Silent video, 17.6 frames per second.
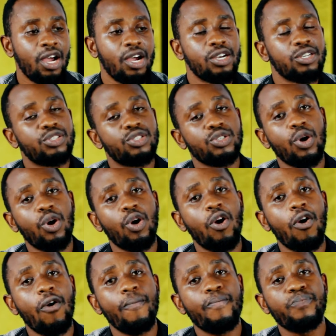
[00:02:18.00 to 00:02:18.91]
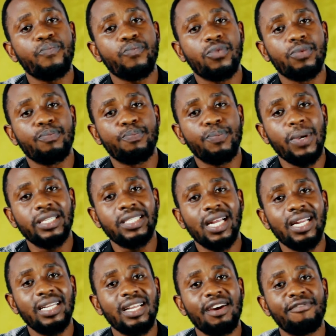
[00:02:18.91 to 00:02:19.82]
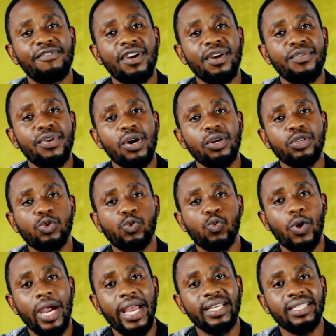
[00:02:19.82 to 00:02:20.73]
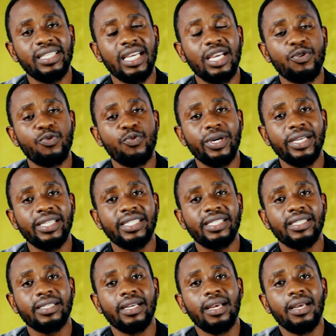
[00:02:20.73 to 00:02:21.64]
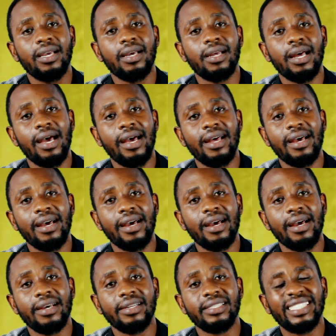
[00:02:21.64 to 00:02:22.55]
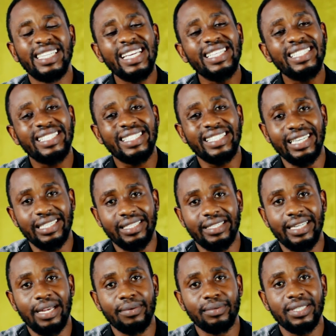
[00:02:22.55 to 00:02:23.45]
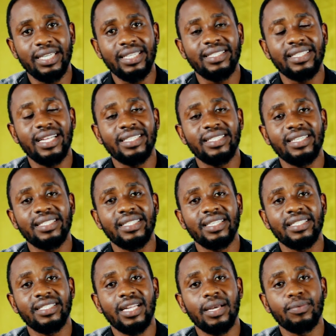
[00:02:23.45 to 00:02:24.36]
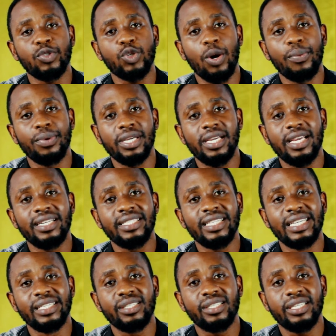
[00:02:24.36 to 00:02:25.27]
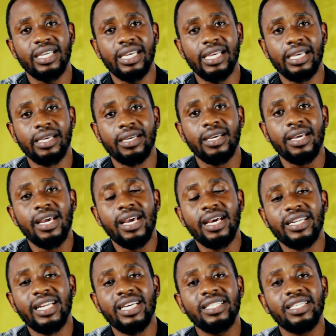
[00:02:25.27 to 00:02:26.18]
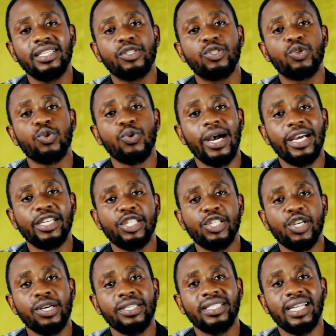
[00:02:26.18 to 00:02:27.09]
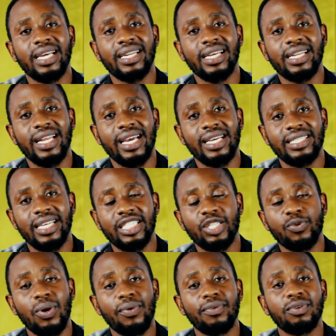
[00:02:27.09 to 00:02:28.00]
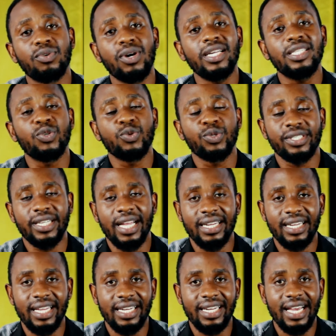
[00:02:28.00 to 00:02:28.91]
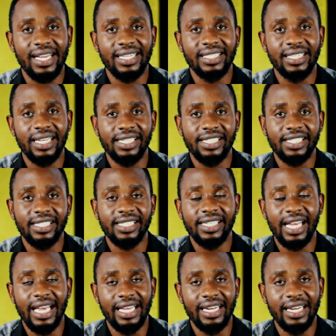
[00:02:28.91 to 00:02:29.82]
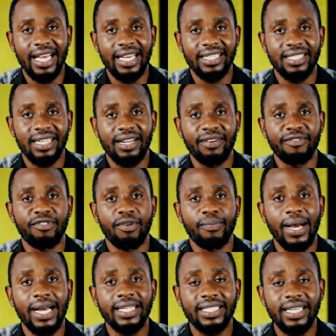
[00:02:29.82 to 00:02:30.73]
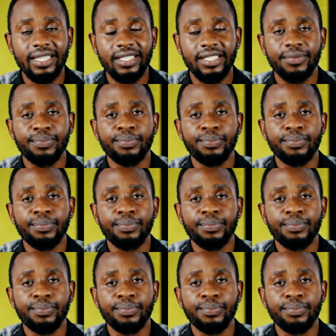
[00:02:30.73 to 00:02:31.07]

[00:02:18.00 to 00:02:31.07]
So basically the various ways in which these nursing systems communicate is key. This is to ensure standardization. When we get to standardization in nursing informatics,